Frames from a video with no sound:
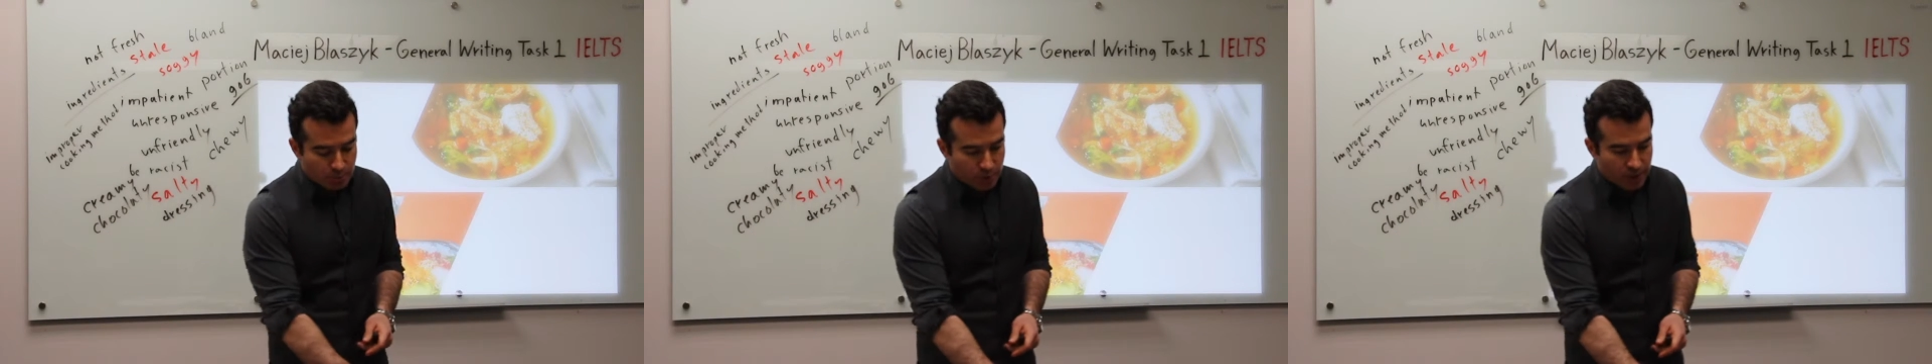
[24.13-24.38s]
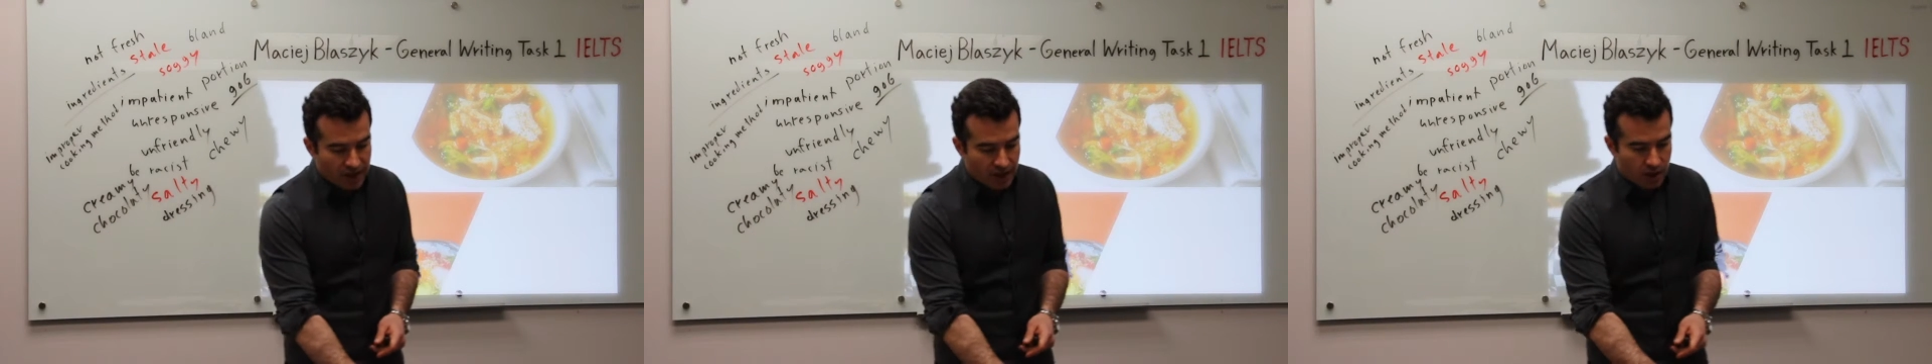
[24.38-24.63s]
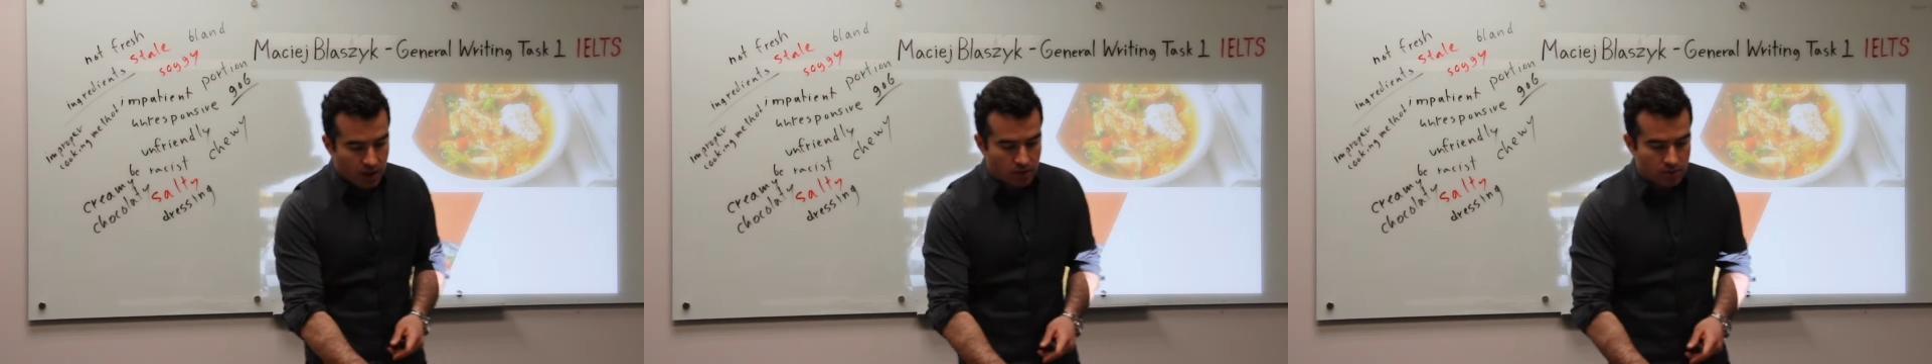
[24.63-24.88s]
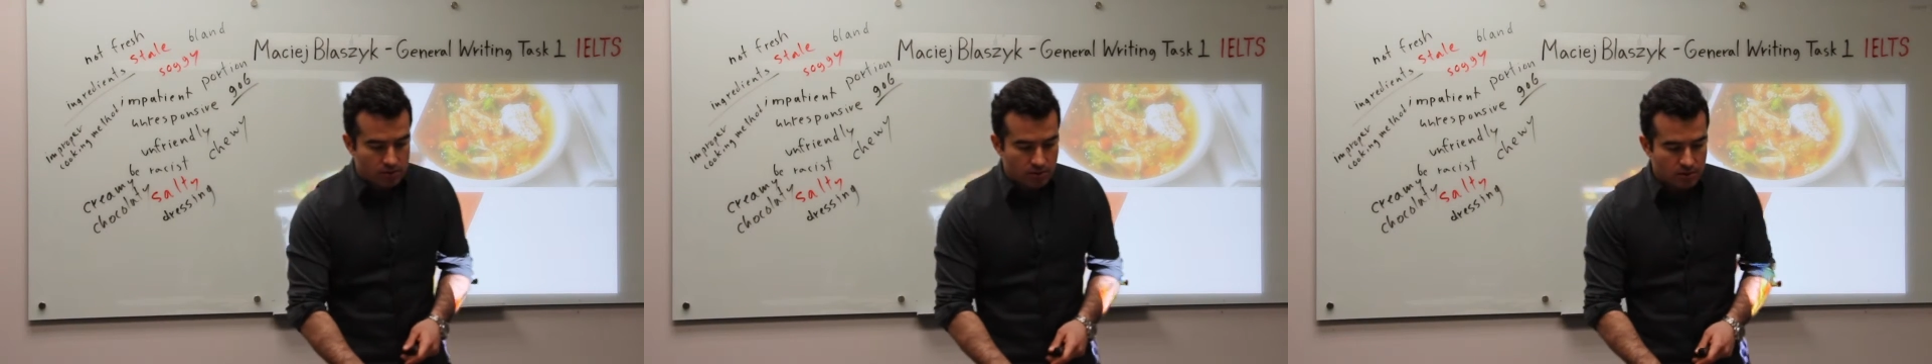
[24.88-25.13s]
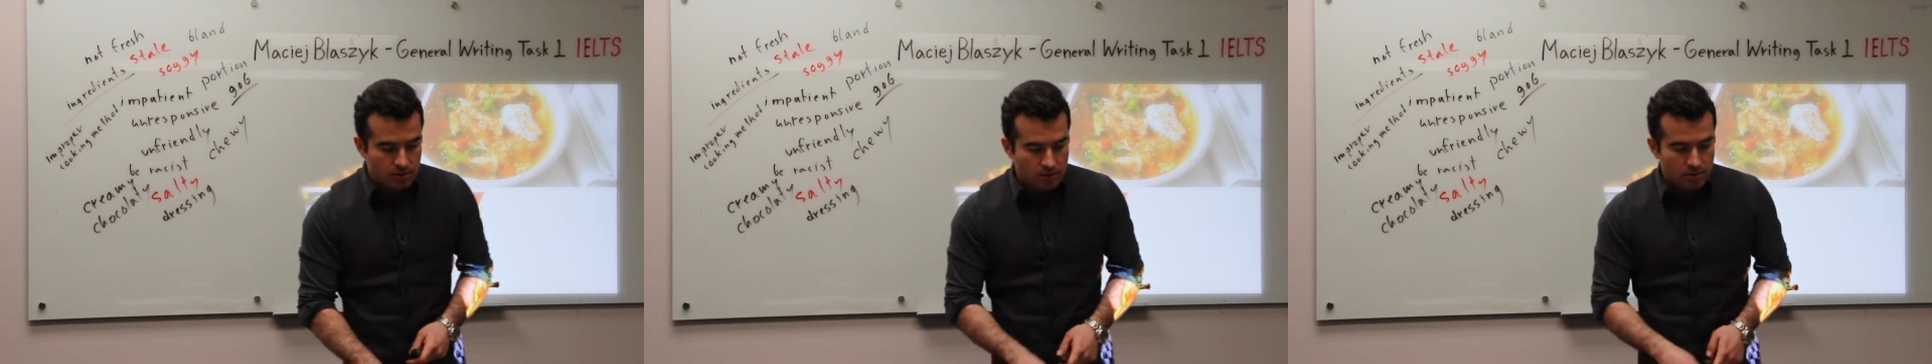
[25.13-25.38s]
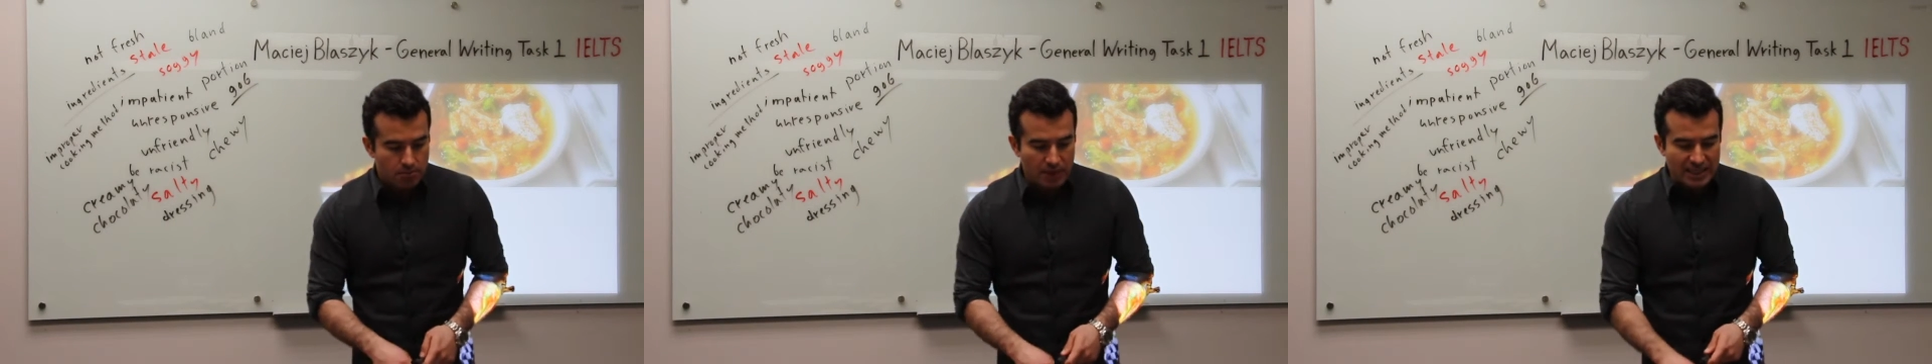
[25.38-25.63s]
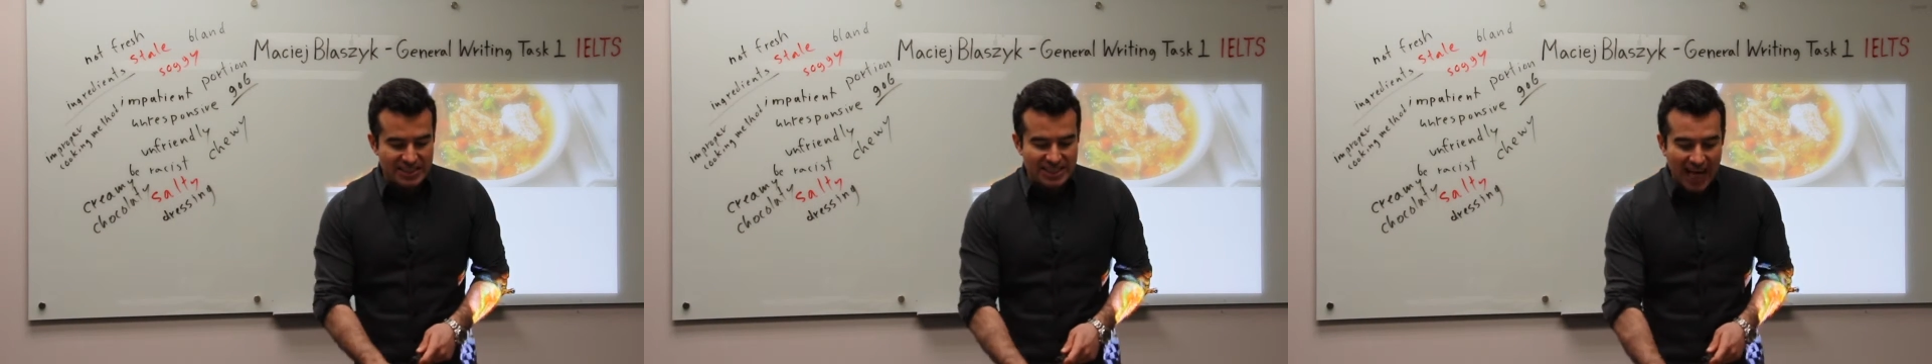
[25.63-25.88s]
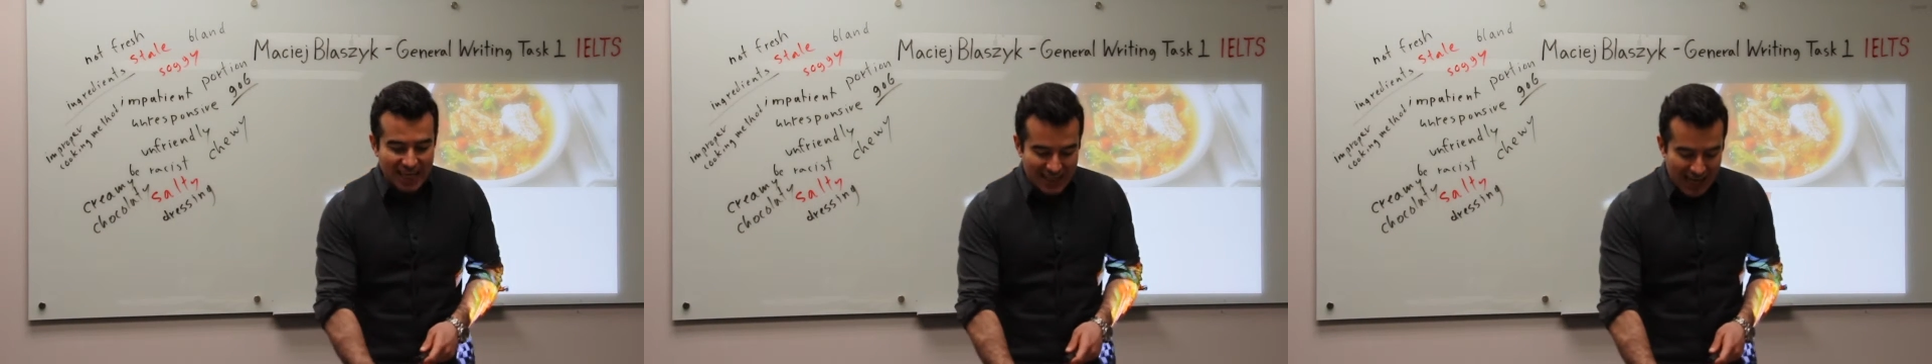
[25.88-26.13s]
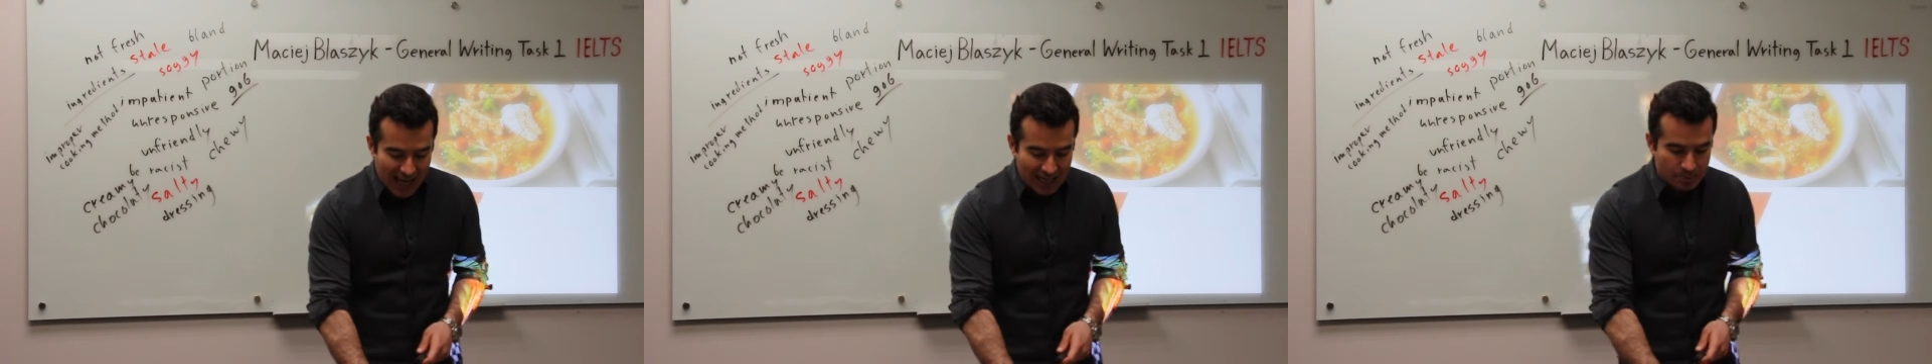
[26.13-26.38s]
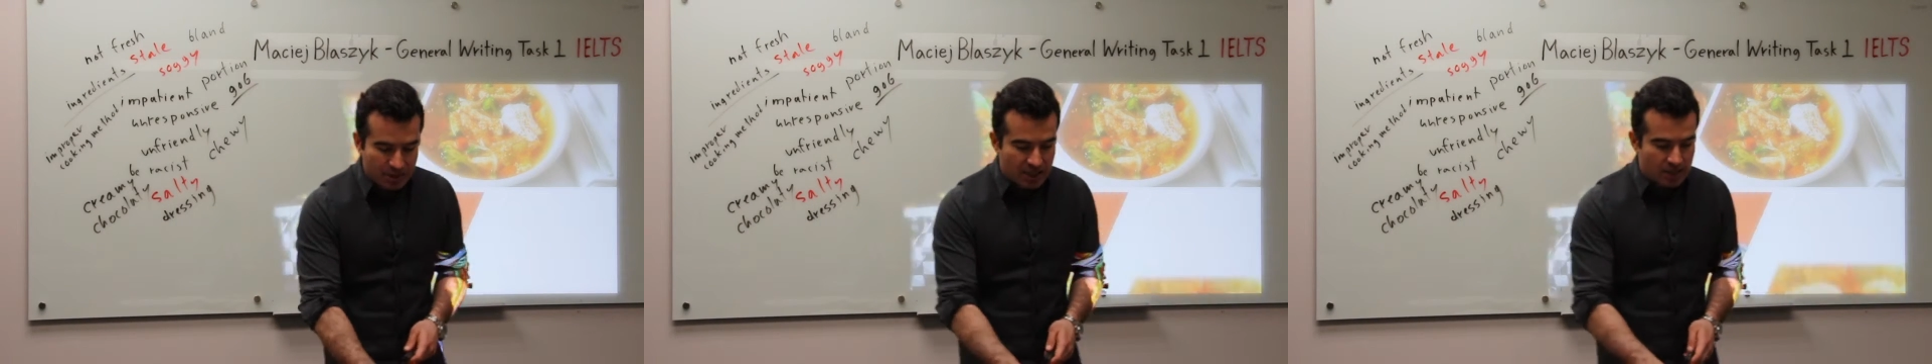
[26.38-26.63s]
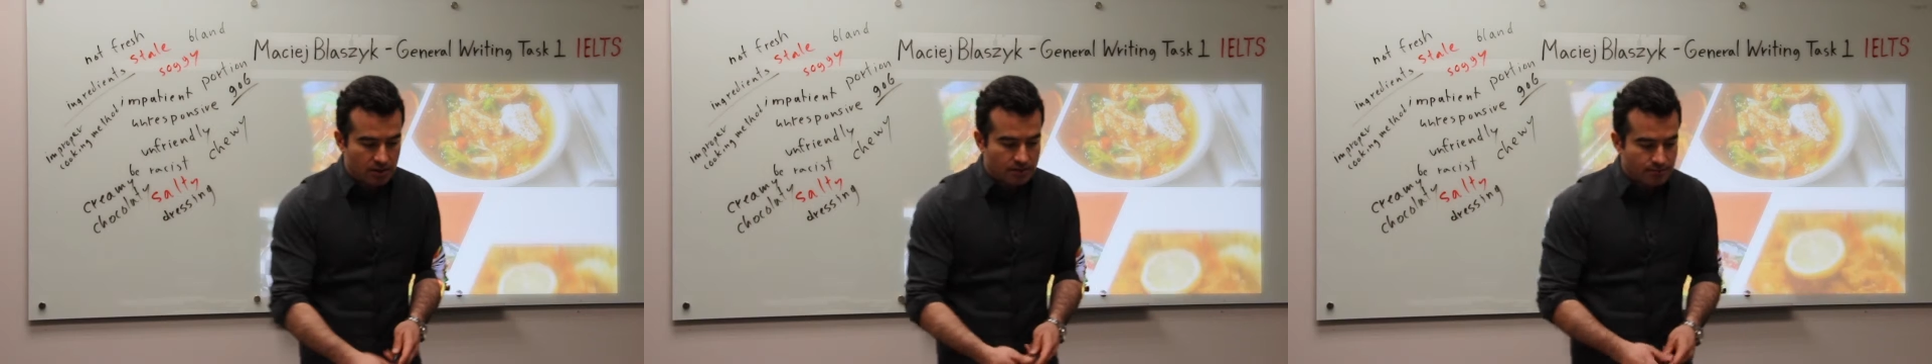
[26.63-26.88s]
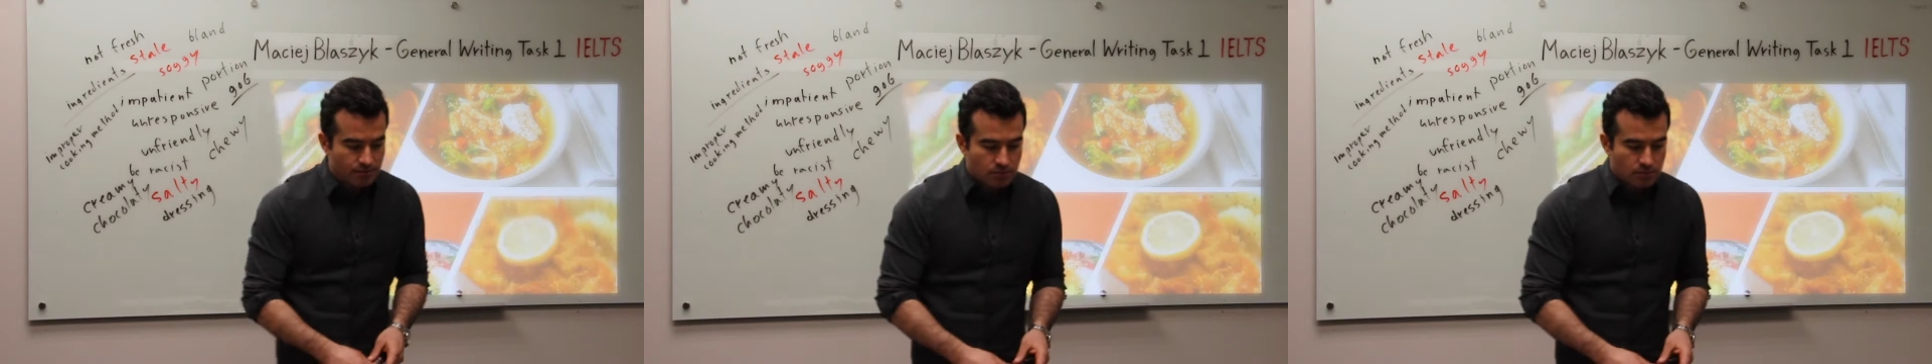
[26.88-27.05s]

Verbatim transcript: burrito, my dak galbi,